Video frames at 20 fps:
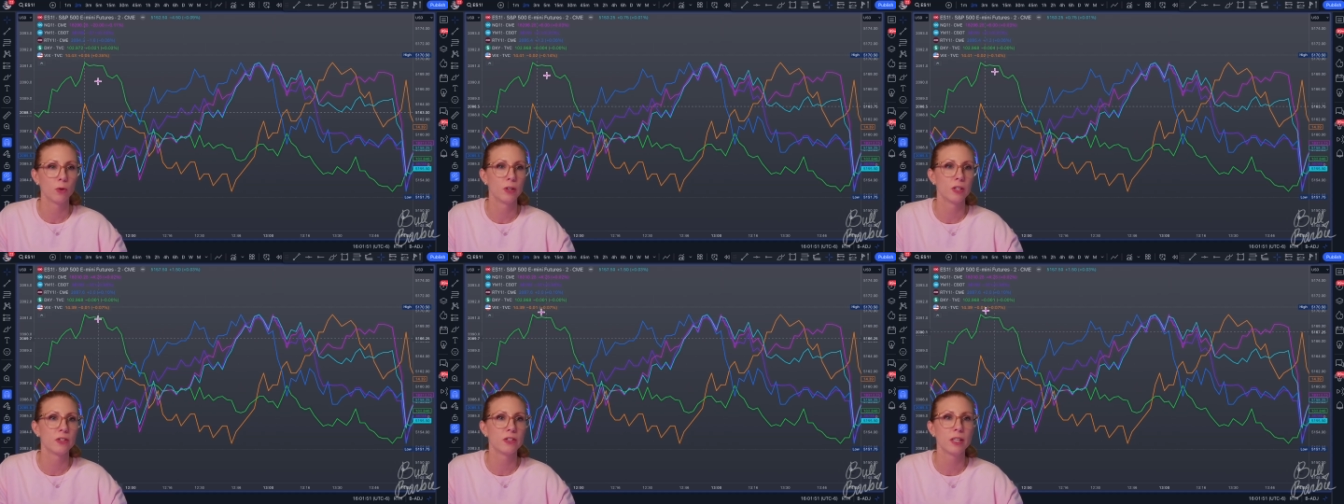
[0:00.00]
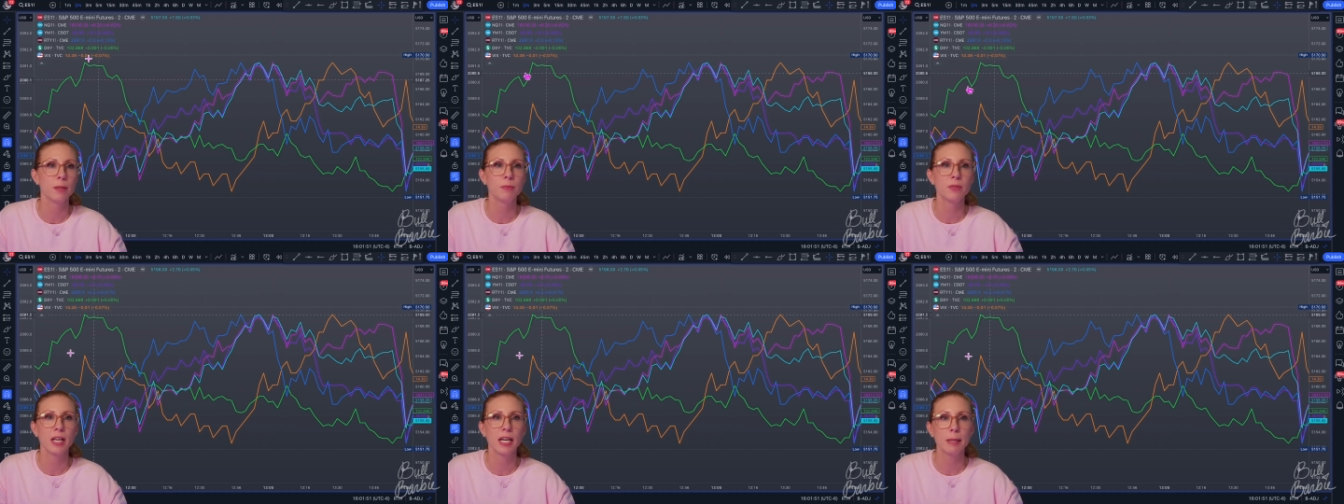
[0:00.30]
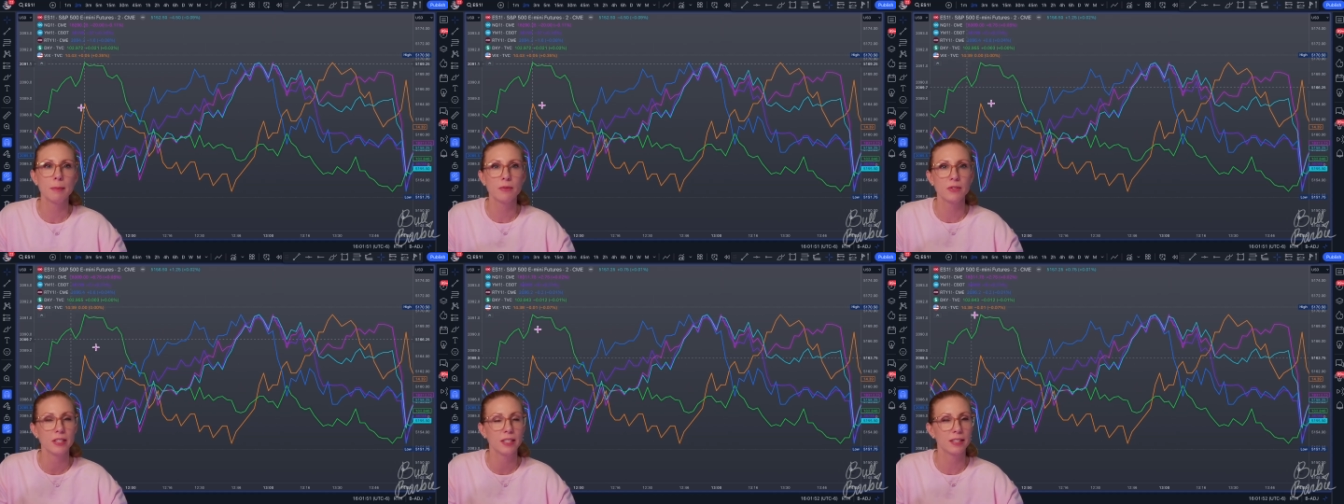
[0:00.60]
And
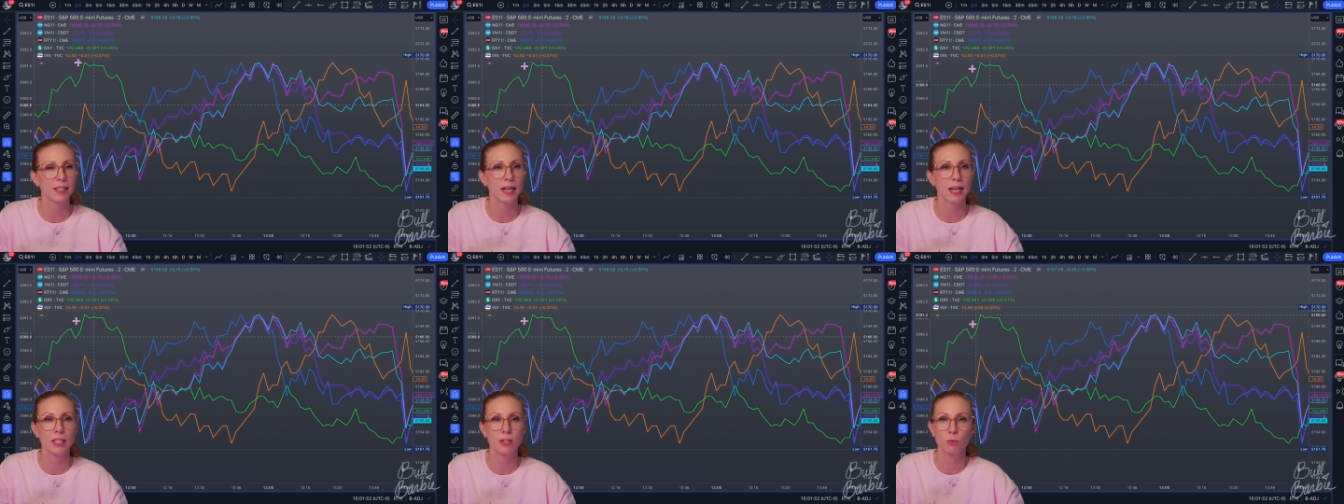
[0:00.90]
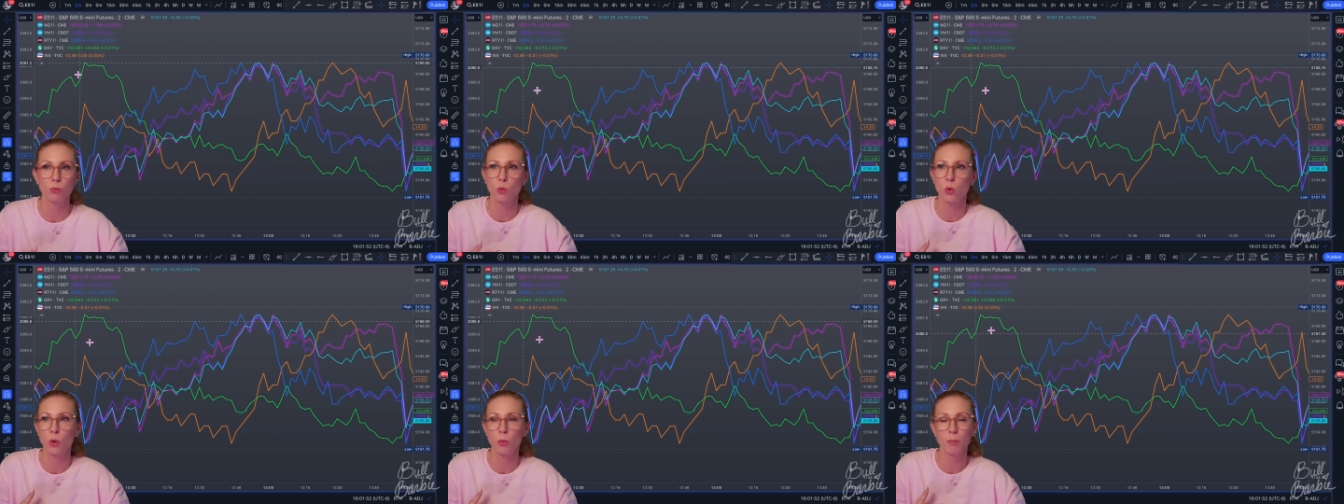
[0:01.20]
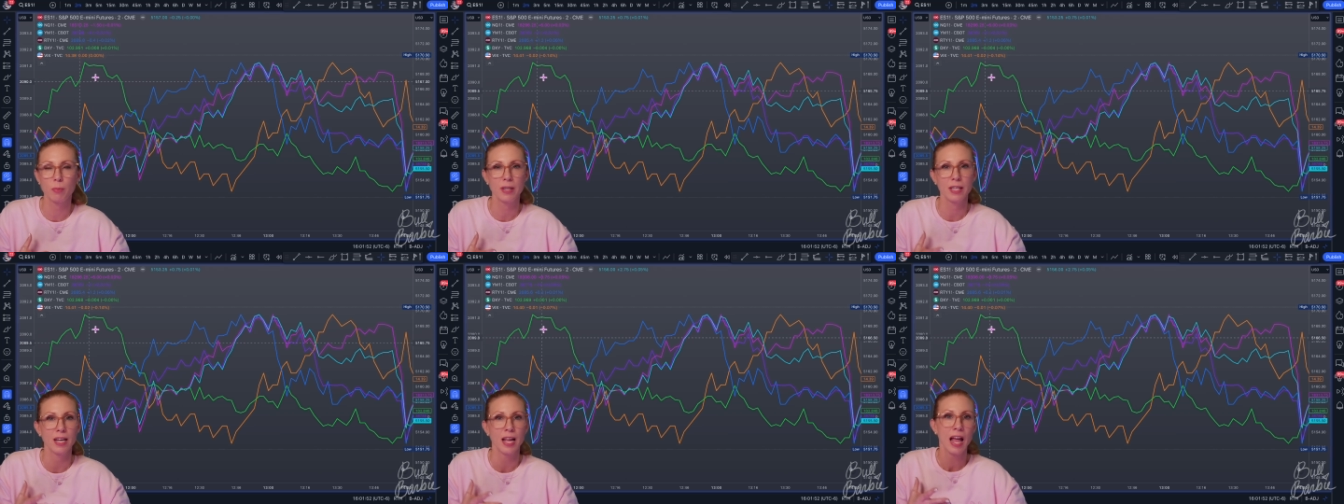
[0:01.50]
sometimes these guys won't
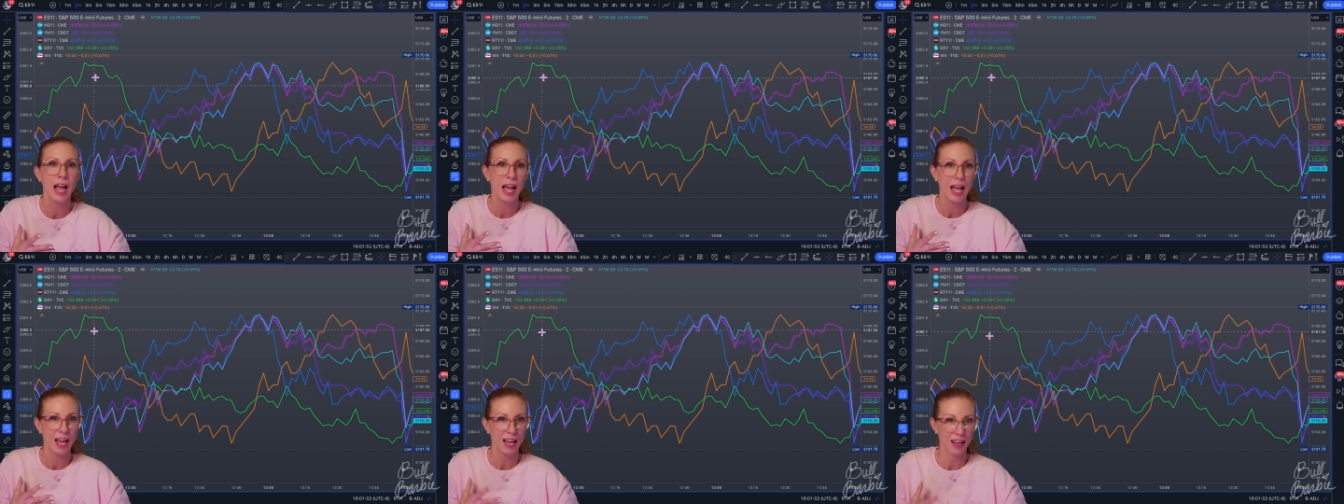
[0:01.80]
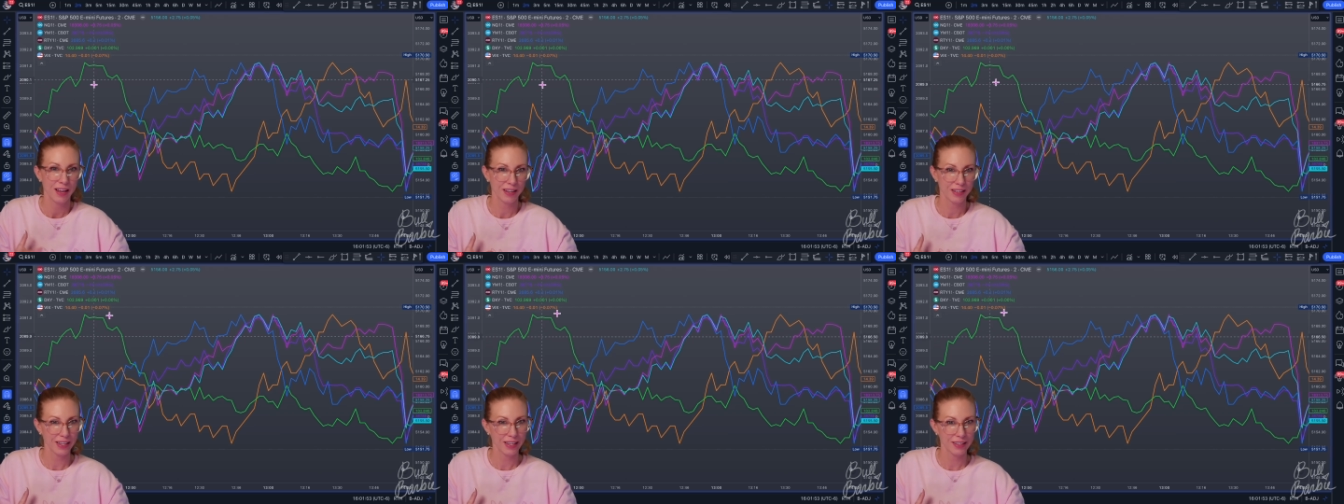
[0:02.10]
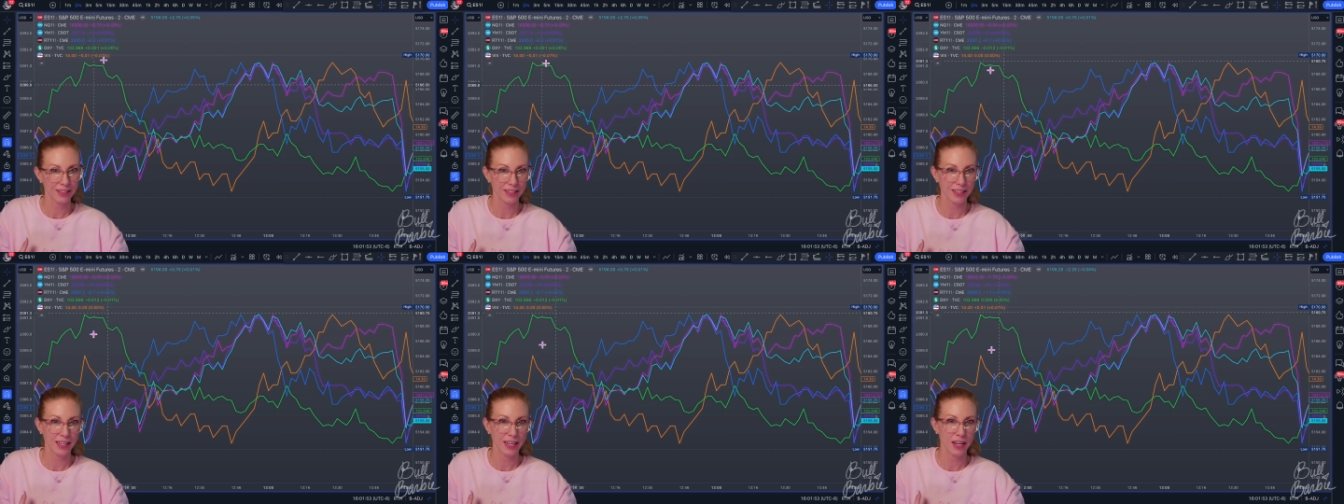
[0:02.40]
be hugging
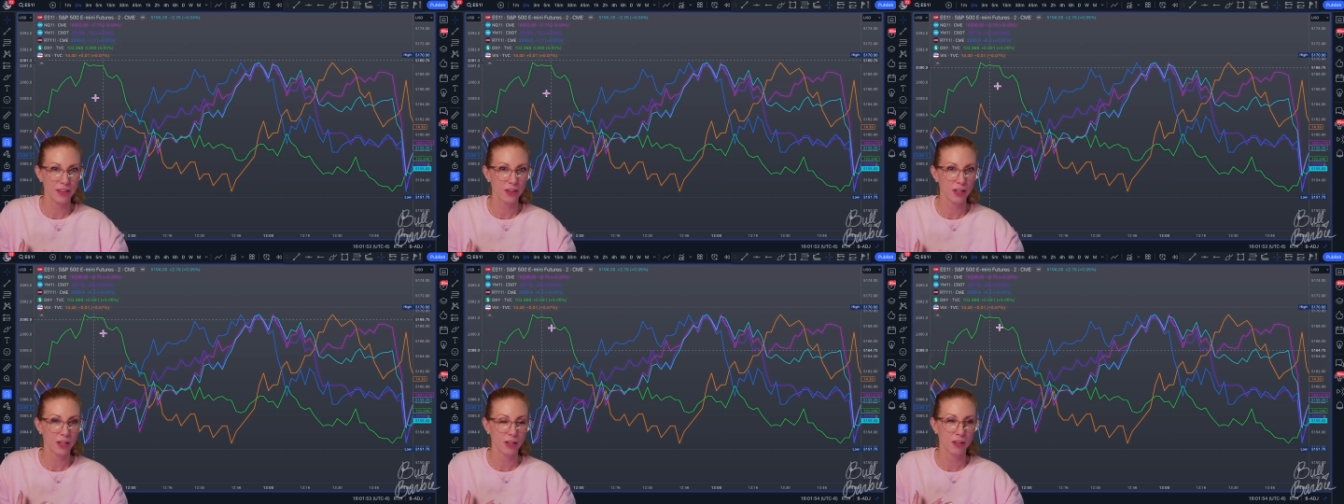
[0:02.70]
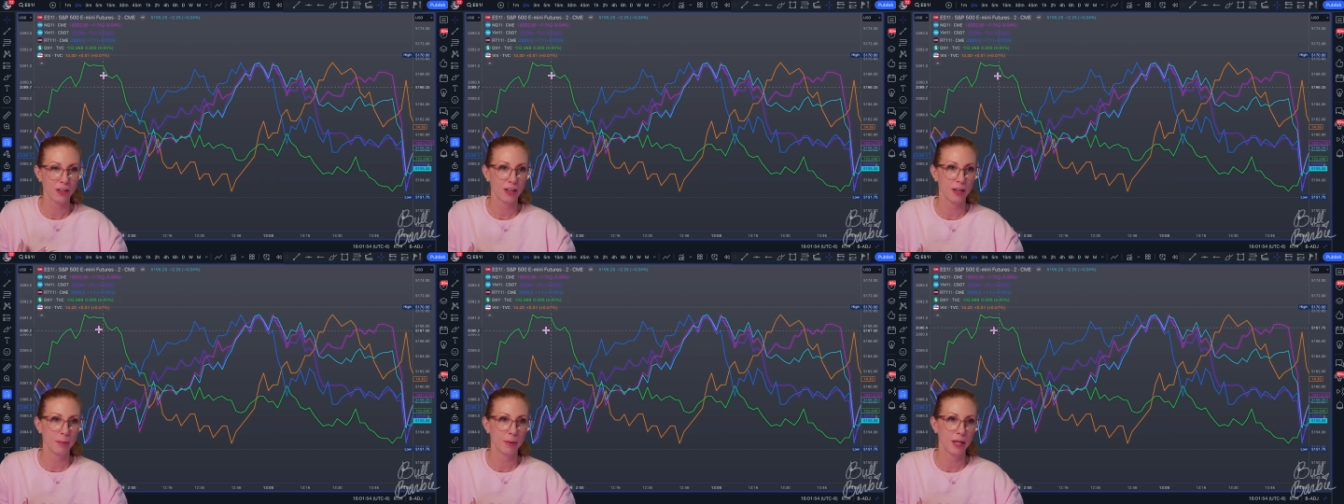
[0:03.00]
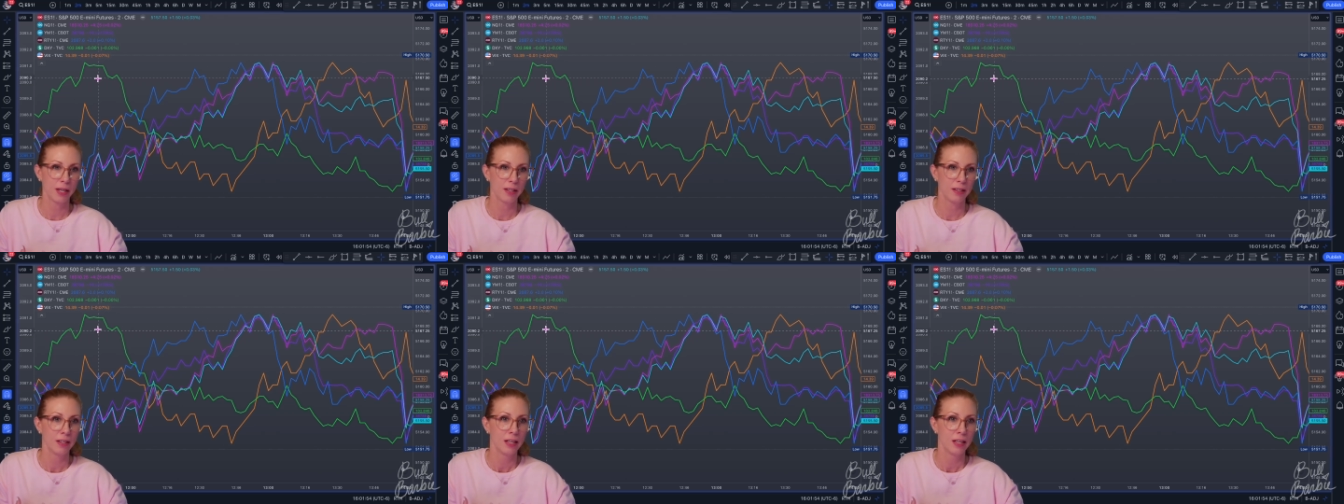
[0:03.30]
together. I mean,